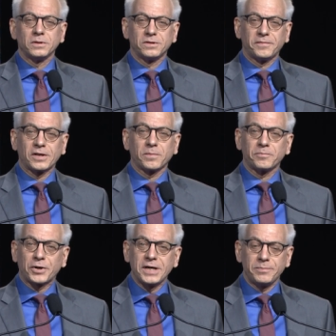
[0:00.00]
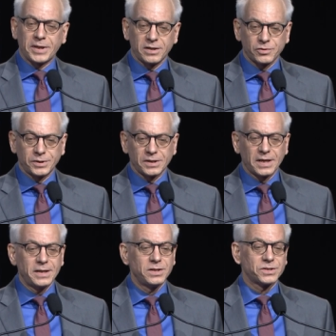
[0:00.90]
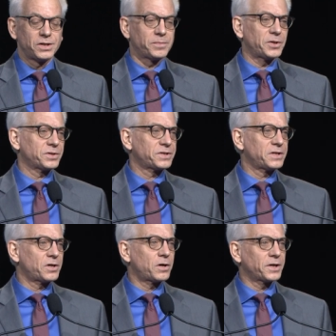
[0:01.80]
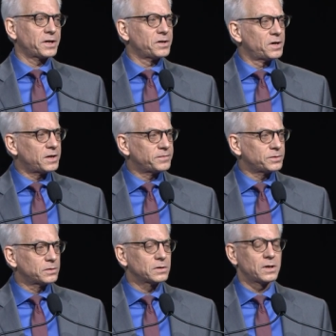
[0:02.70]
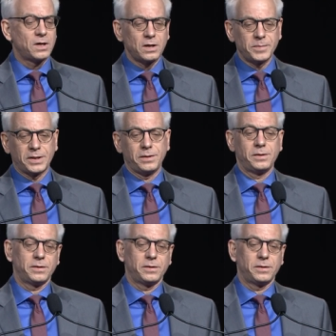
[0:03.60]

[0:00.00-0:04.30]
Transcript: develop brain-penetrant kinase inhibitors that target a novel, common